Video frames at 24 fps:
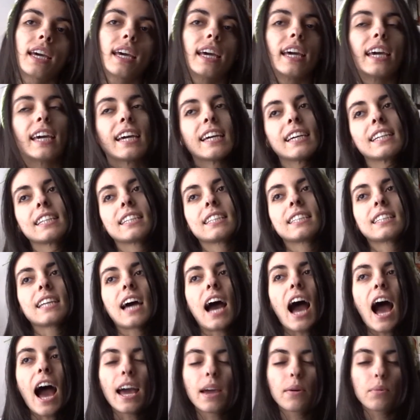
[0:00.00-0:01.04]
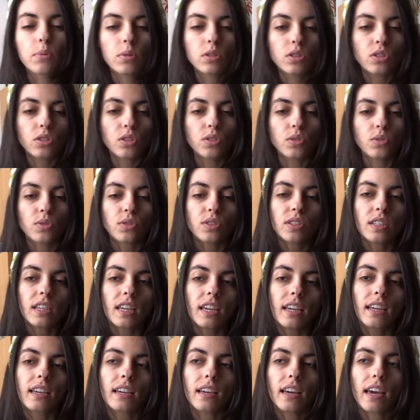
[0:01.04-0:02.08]
And I was
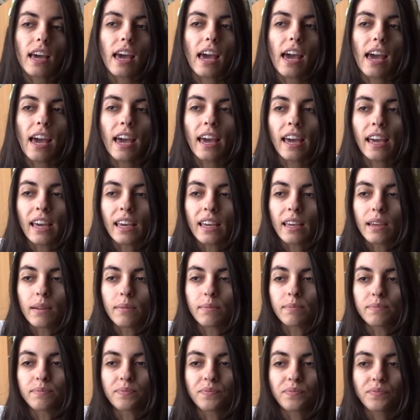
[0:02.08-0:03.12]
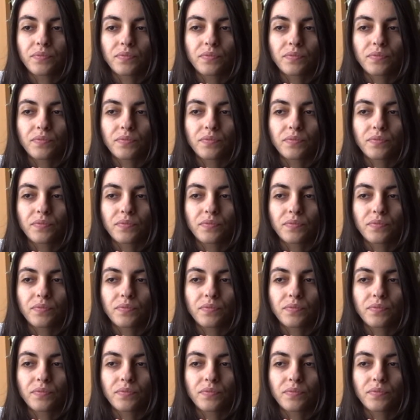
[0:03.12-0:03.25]
using a